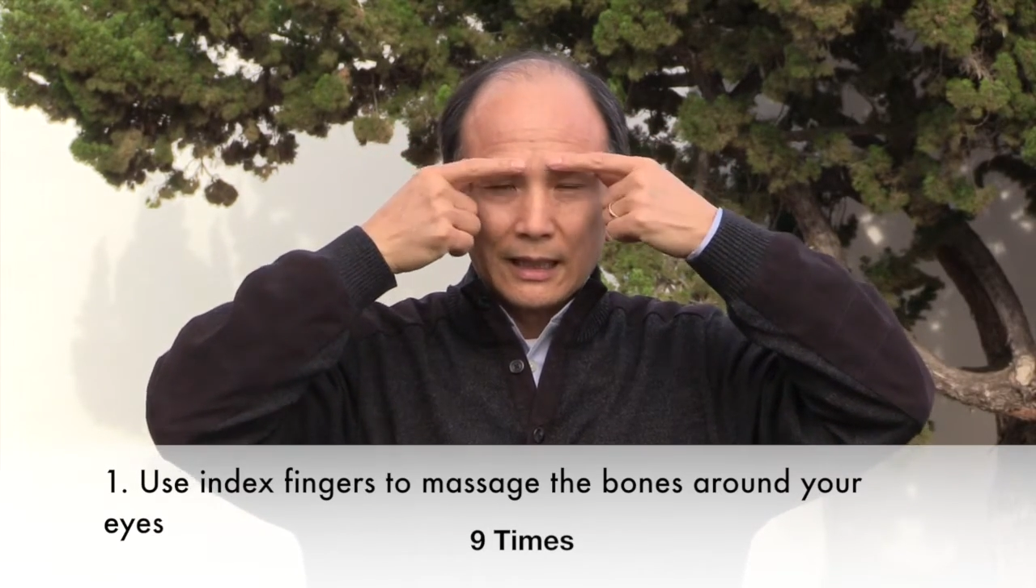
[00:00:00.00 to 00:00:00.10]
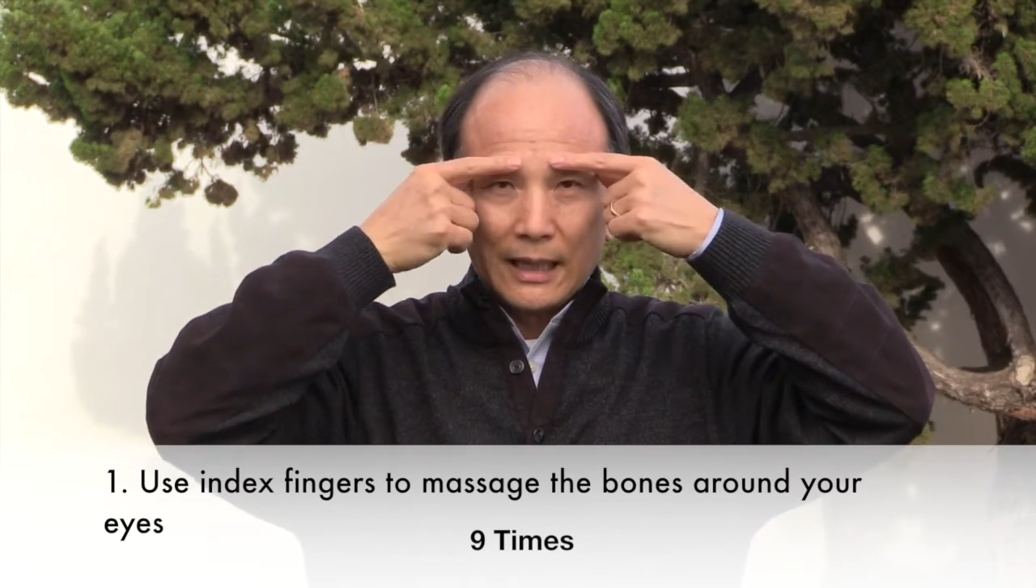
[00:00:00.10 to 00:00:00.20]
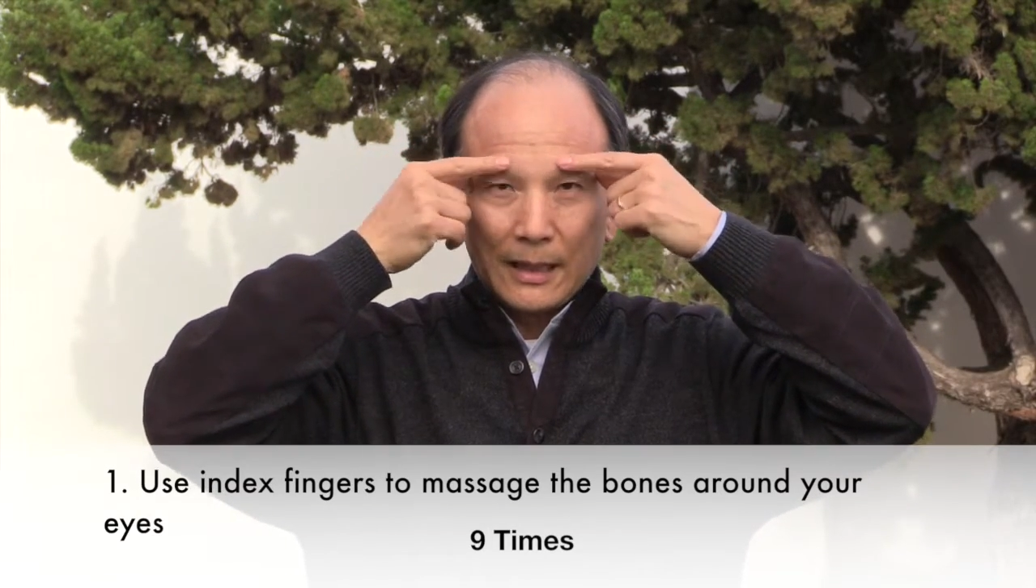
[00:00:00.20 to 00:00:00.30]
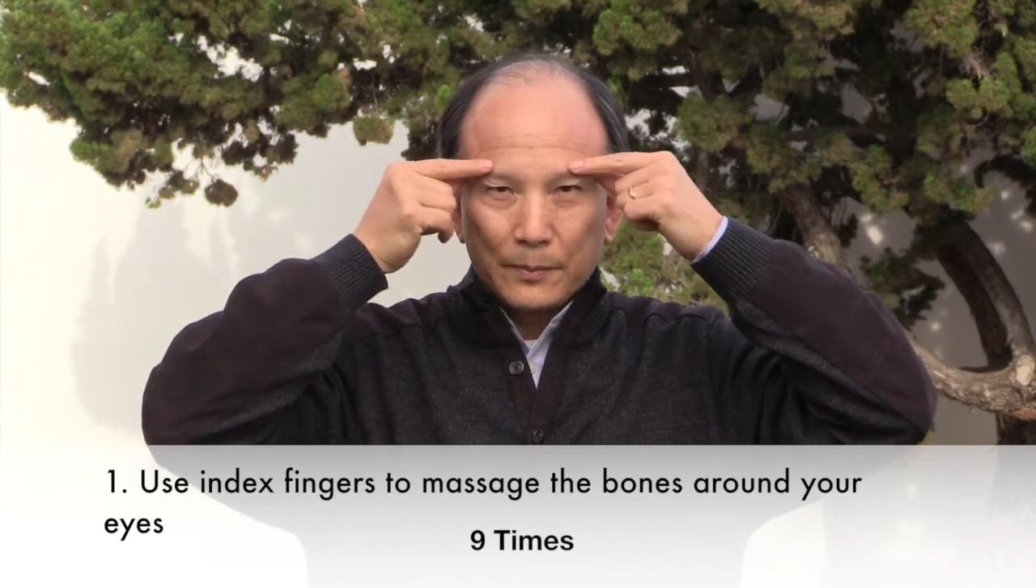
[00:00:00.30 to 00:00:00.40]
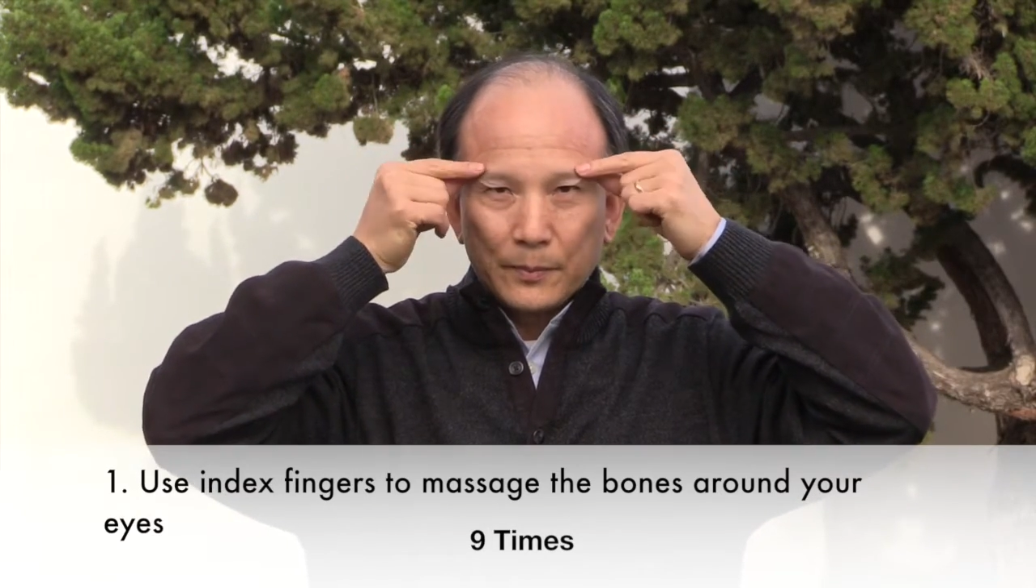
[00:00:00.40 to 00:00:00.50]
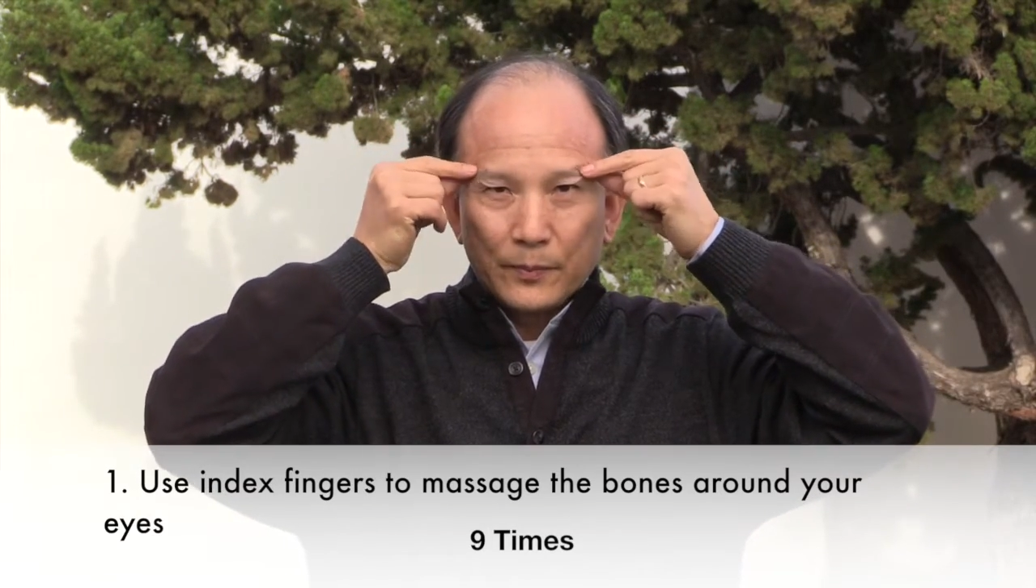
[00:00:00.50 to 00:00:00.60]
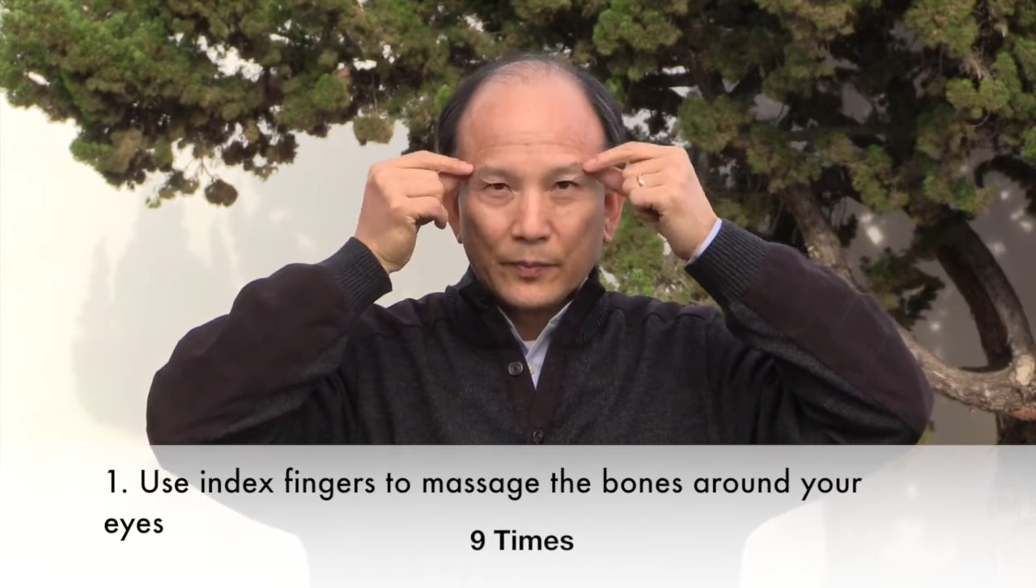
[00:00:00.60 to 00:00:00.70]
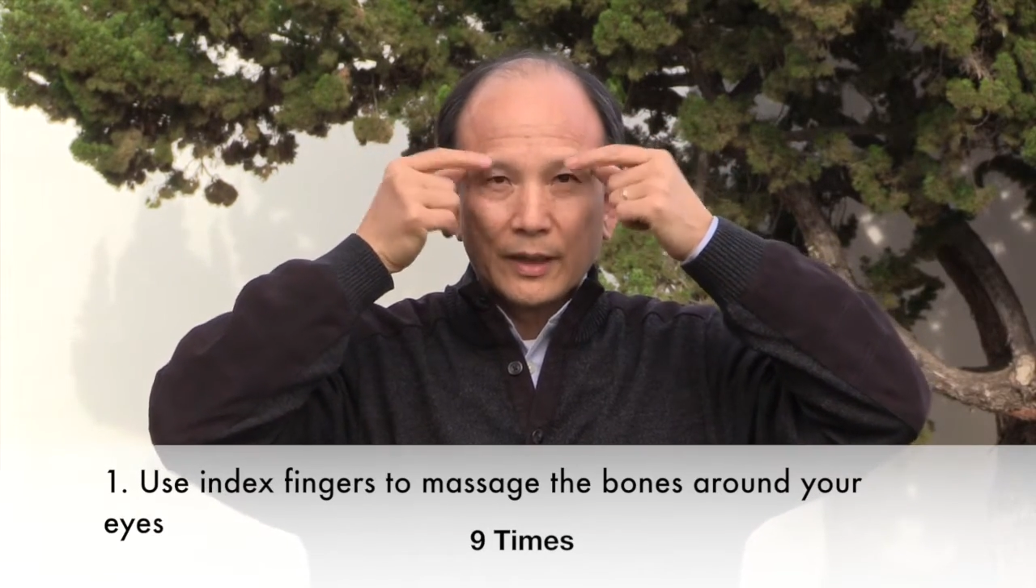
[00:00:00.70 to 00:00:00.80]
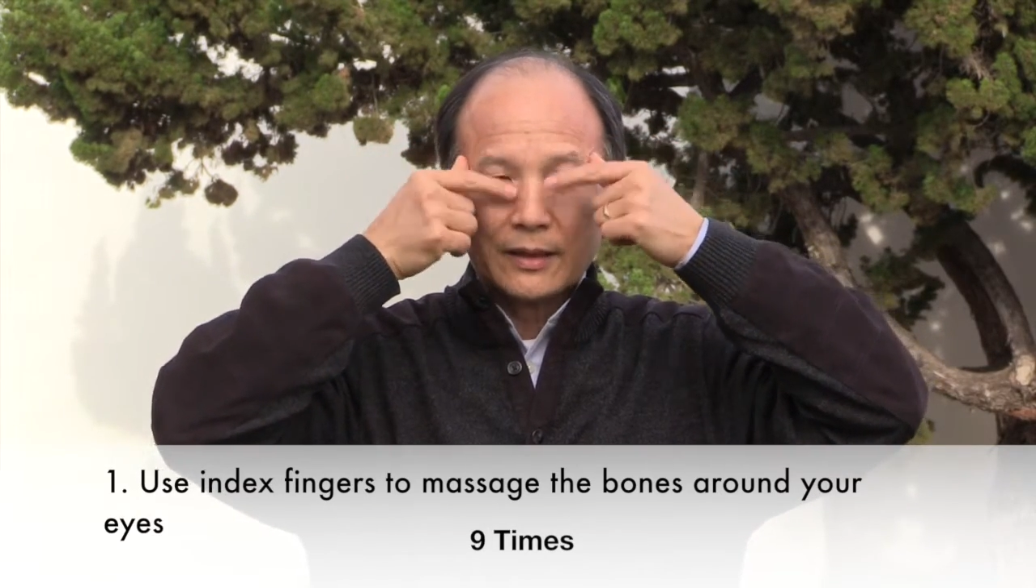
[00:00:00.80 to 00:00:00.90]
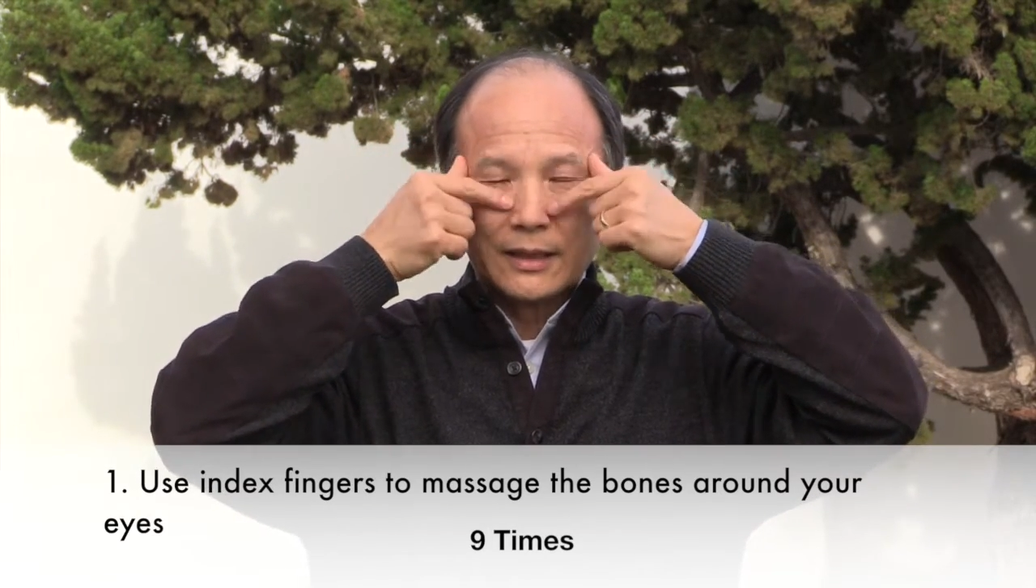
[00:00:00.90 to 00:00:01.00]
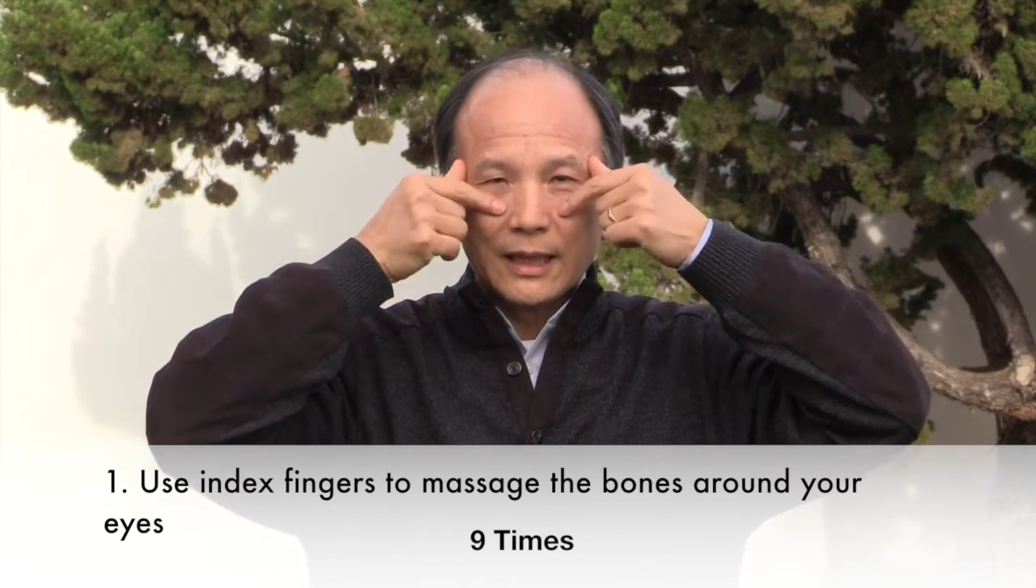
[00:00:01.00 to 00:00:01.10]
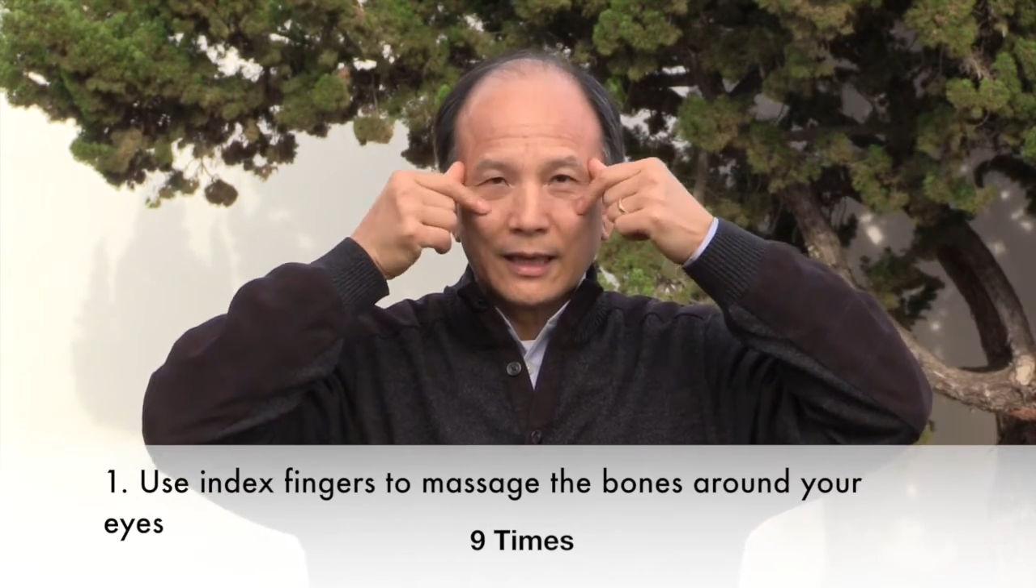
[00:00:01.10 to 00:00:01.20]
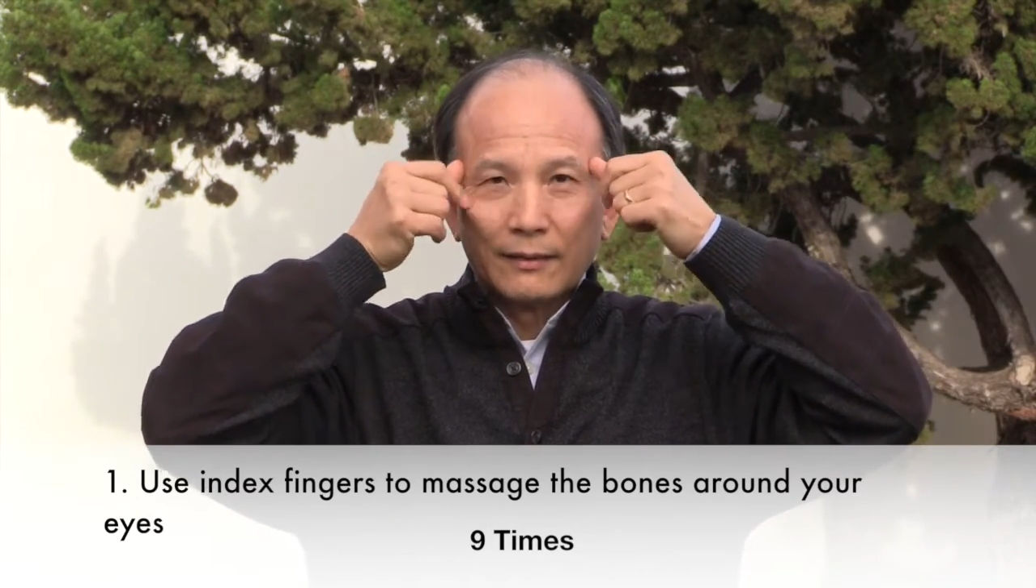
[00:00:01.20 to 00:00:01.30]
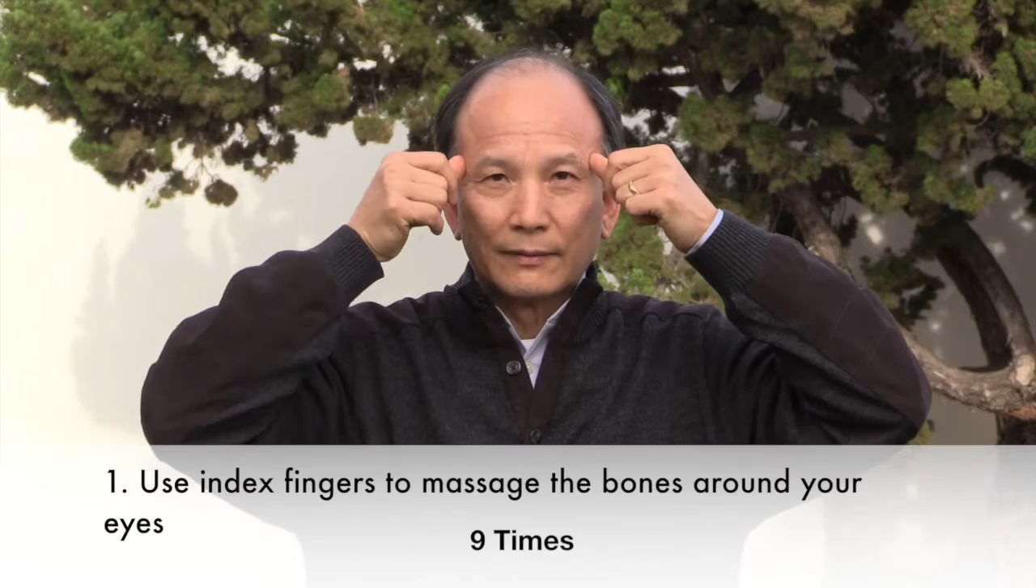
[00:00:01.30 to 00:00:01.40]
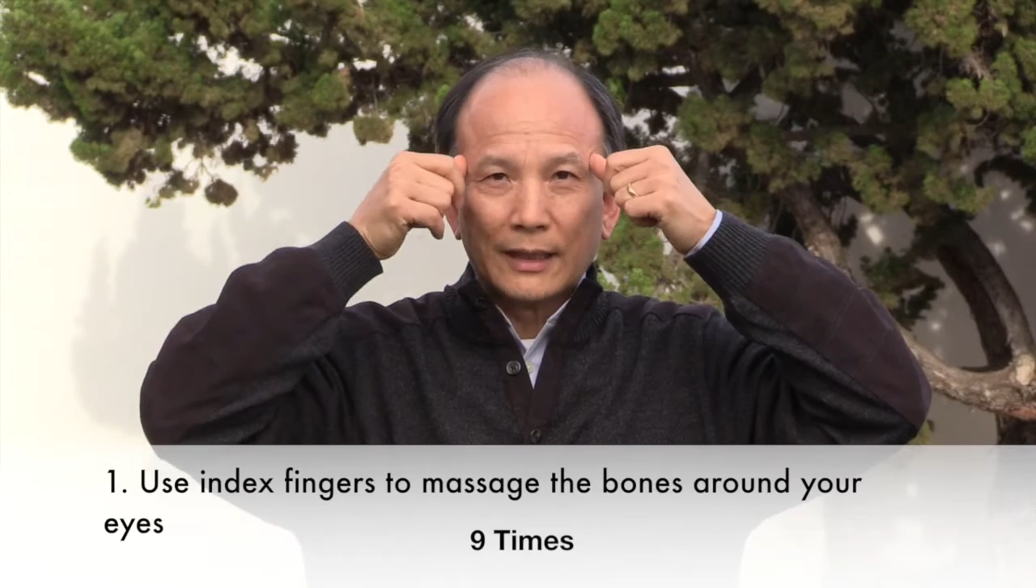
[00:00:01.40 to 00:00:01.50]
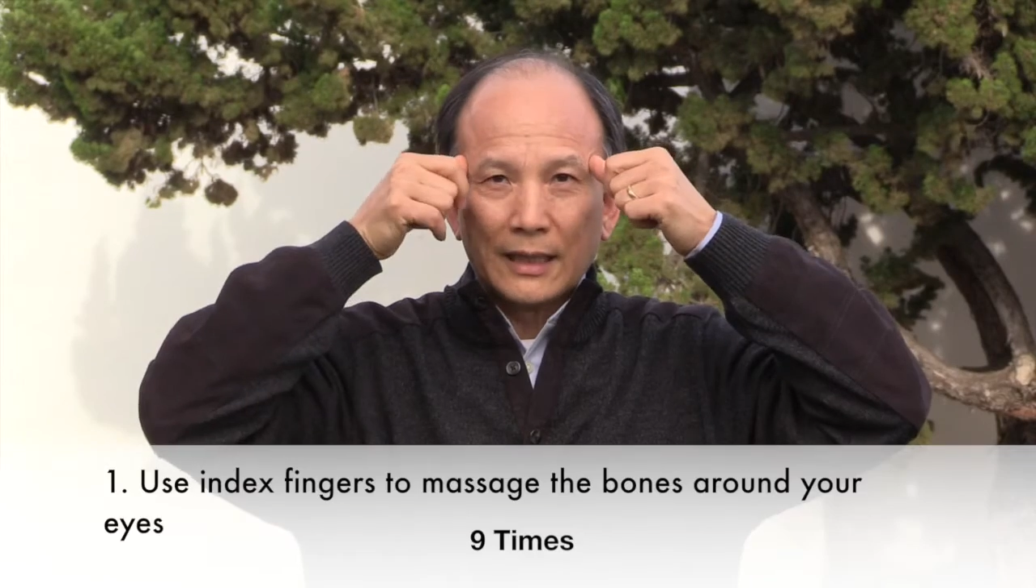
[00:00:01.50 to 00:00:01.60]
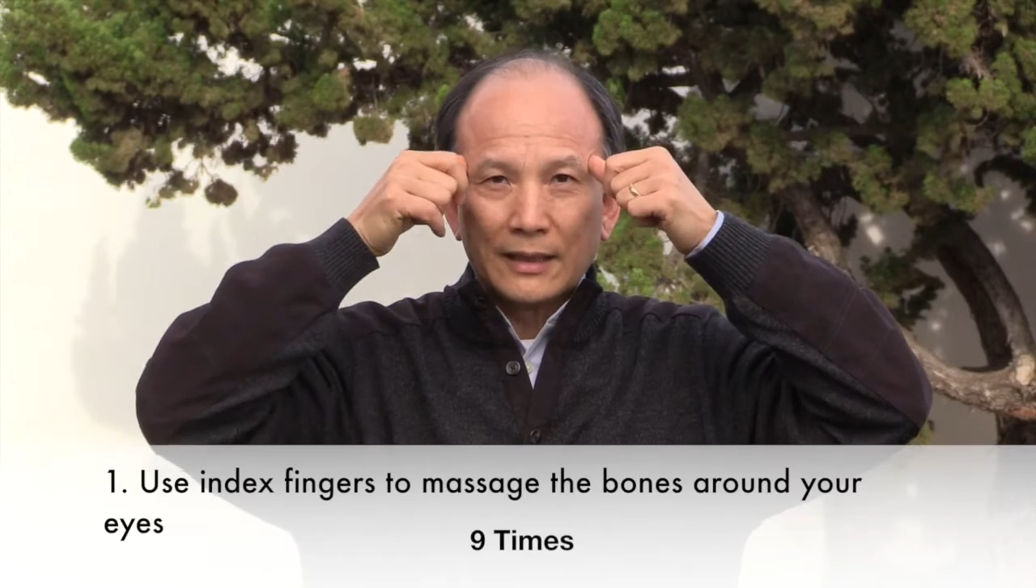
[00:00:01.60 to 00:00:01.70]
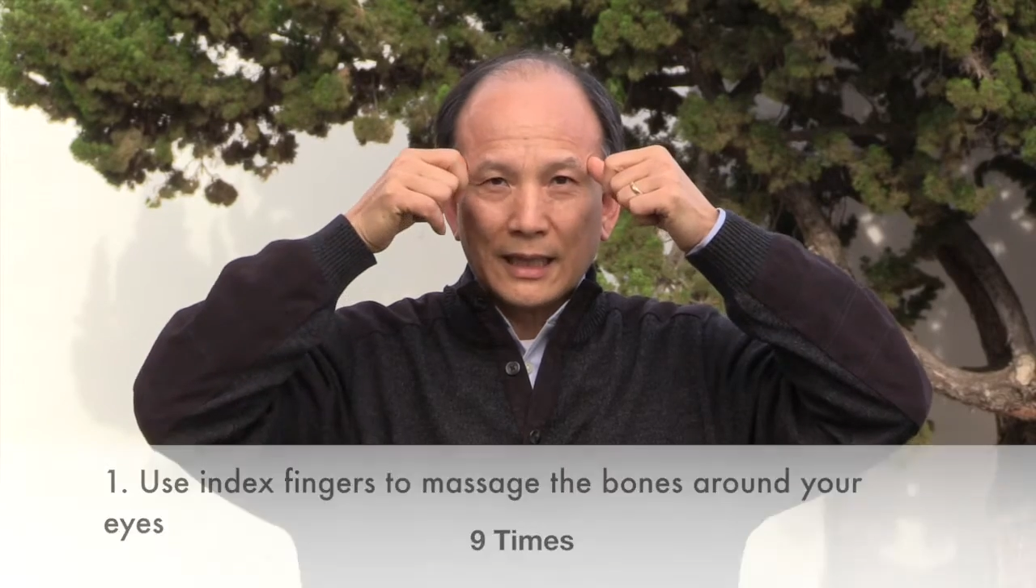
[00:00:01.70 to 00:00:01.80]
up and down 9